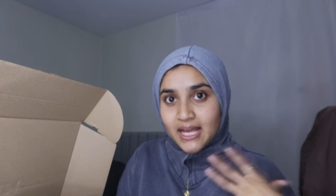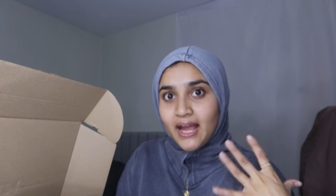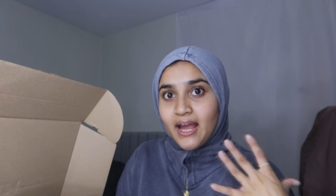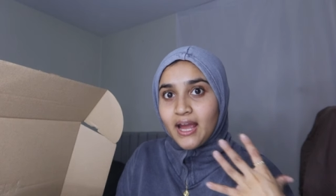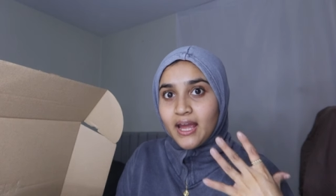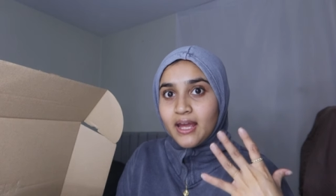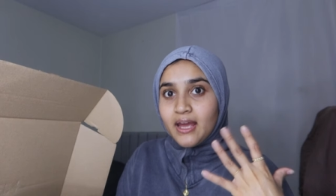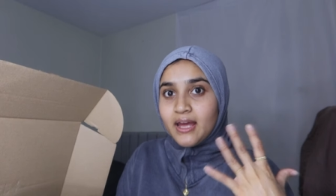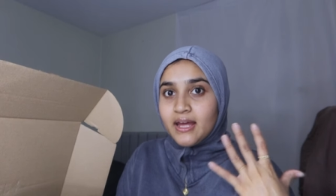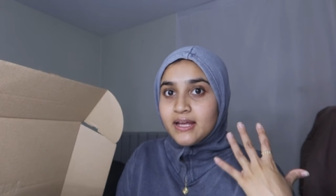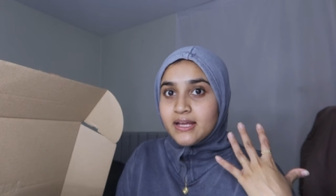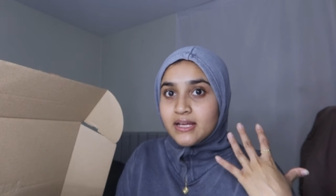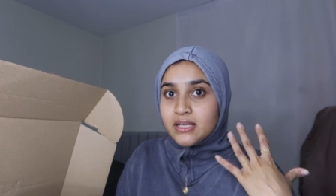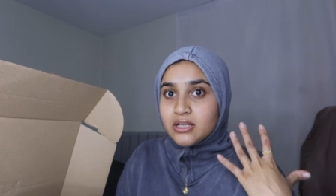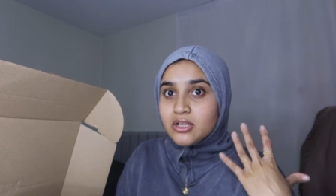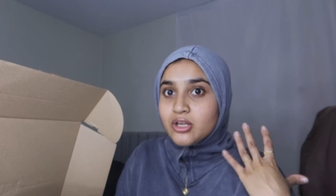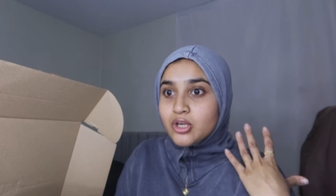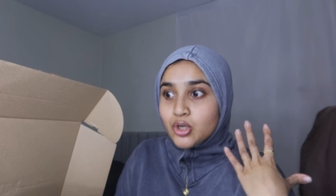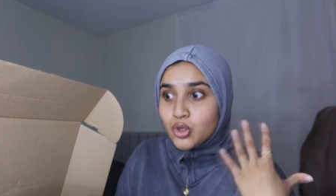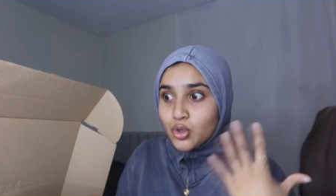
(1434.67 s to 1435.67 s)
I
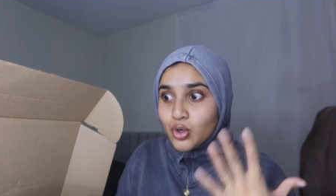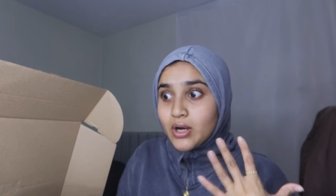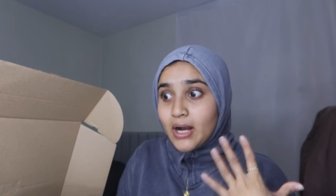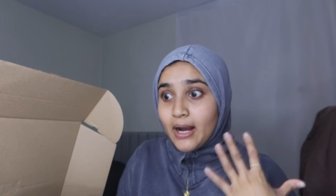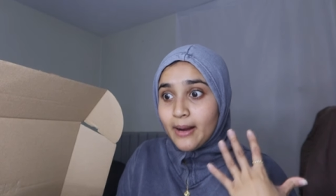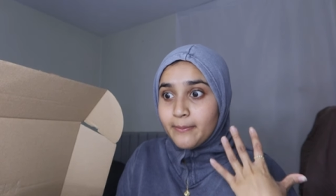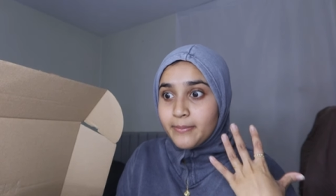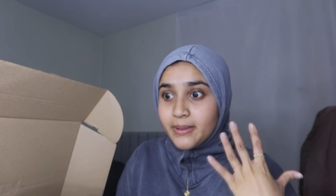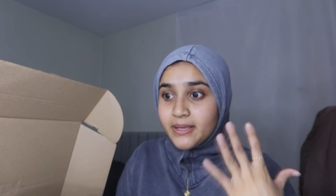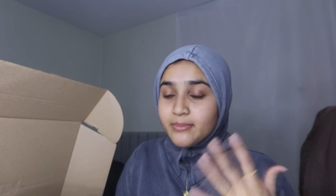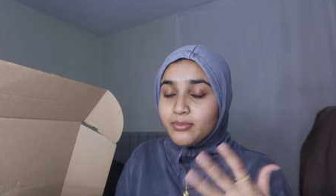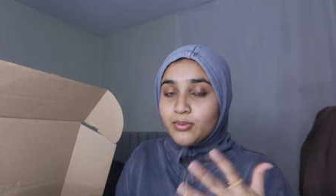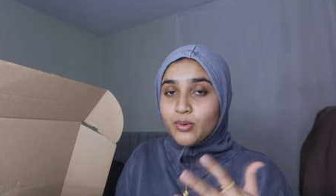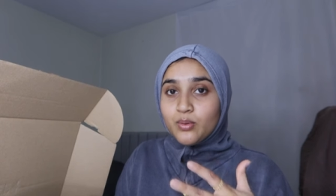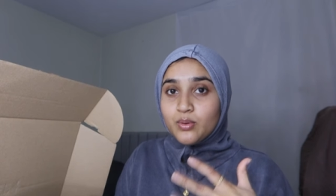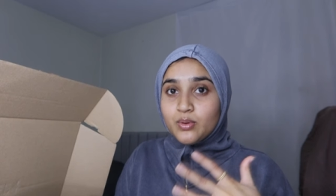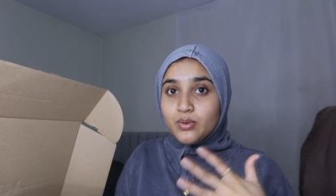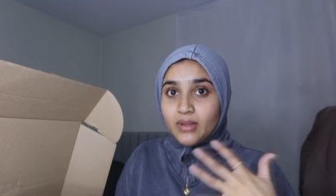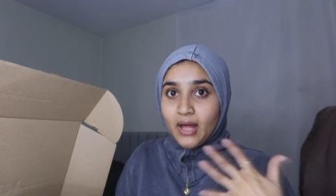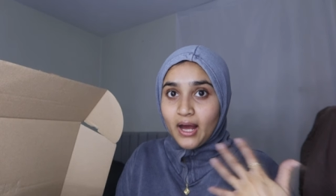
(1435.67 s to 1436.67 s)
look at
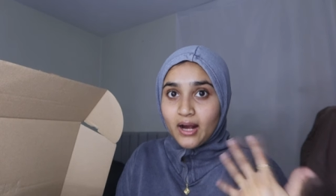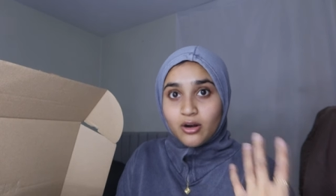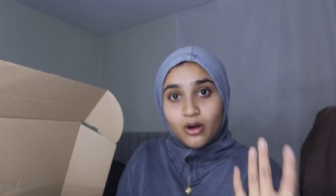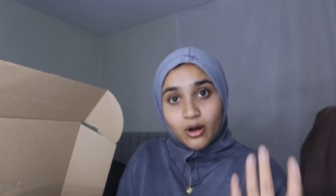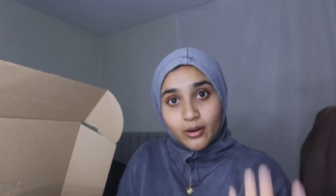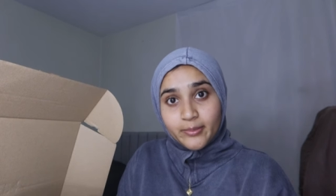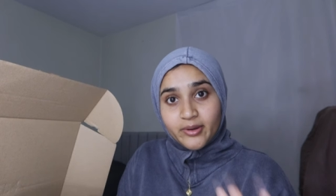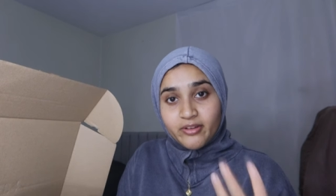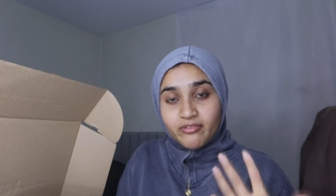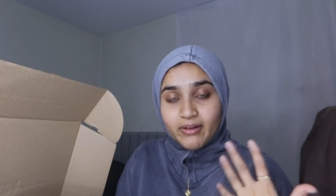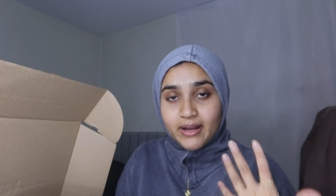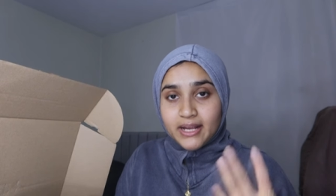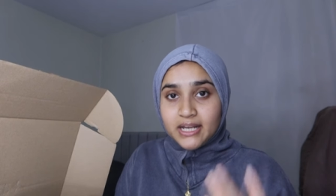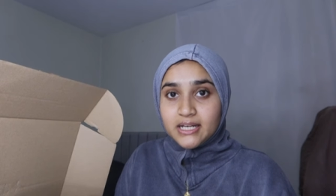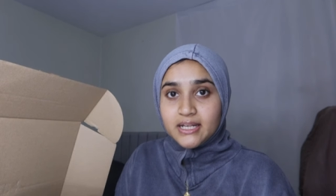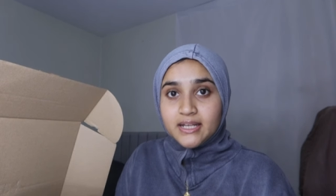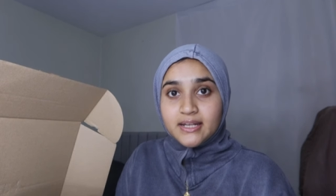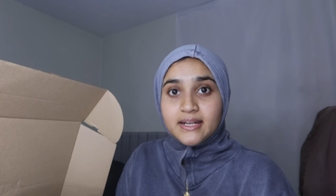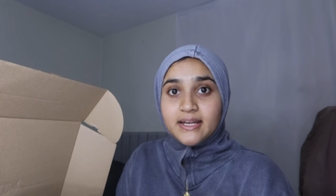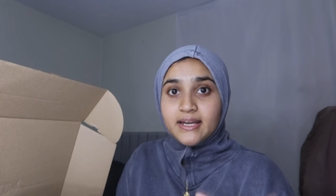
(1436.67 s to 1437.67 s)
people that comment
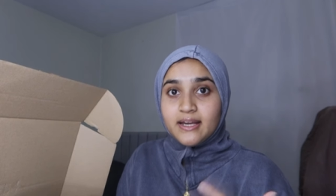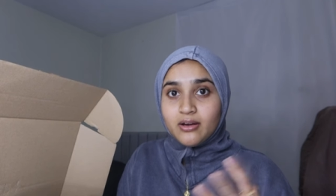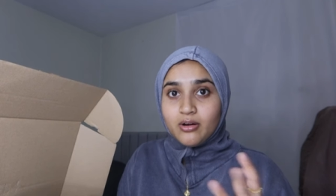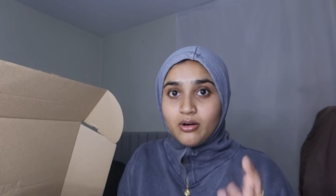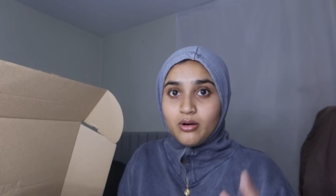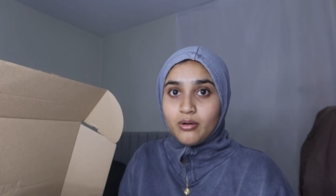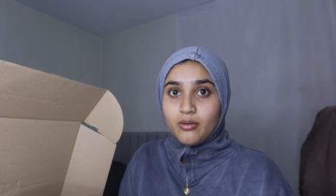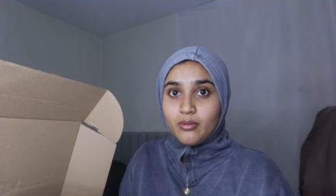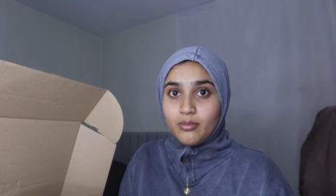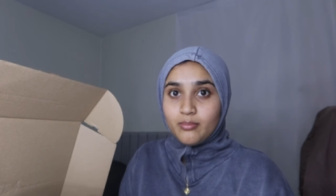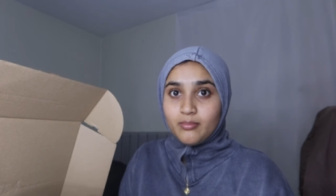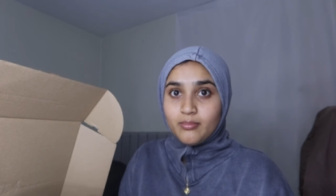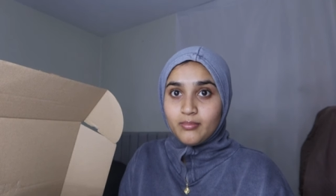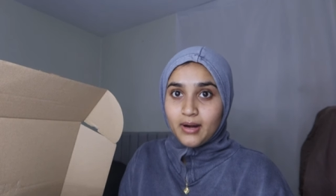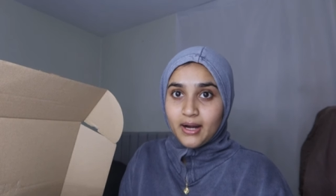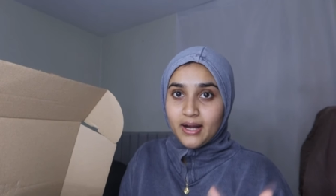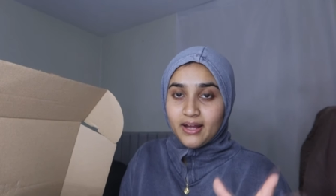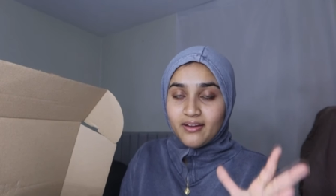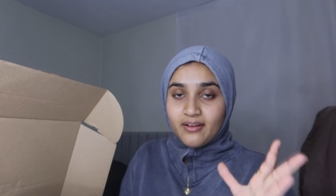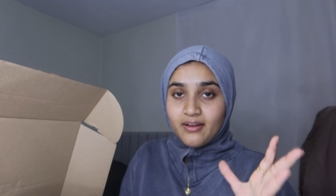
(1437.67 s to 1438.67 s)
regularly on
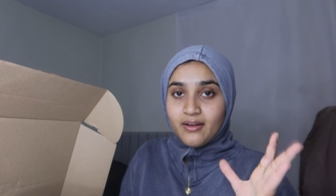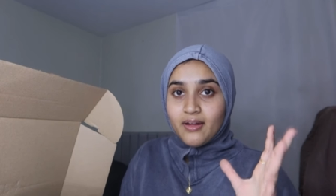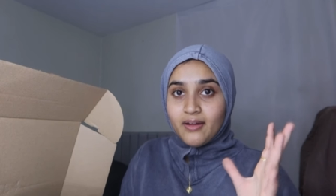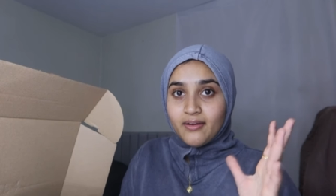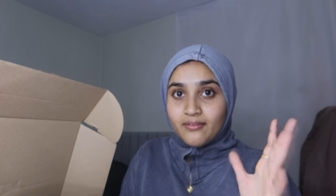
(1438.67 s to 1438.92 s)
my